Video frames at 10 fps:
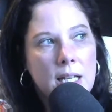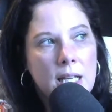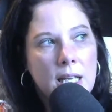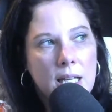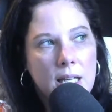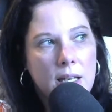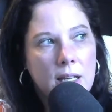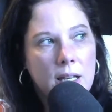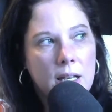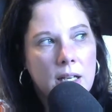
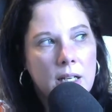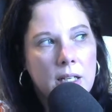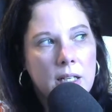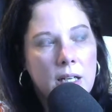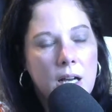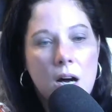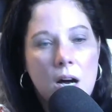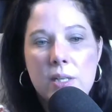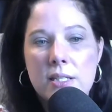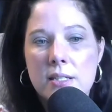he
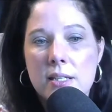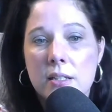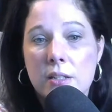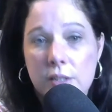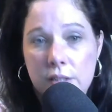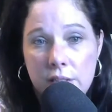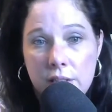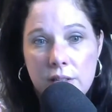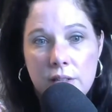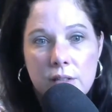always did
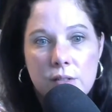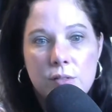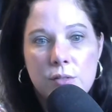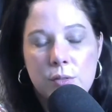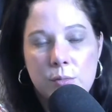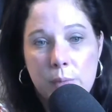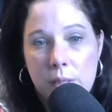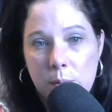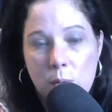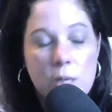good to
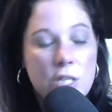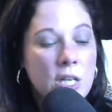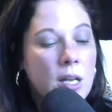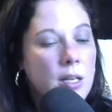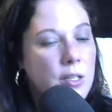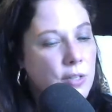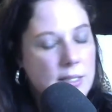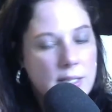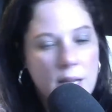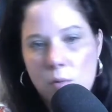people, which you could
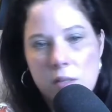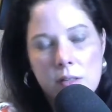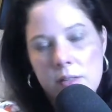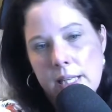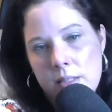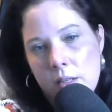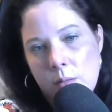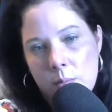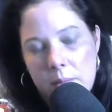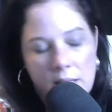say, well, he's a
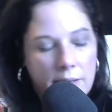human being.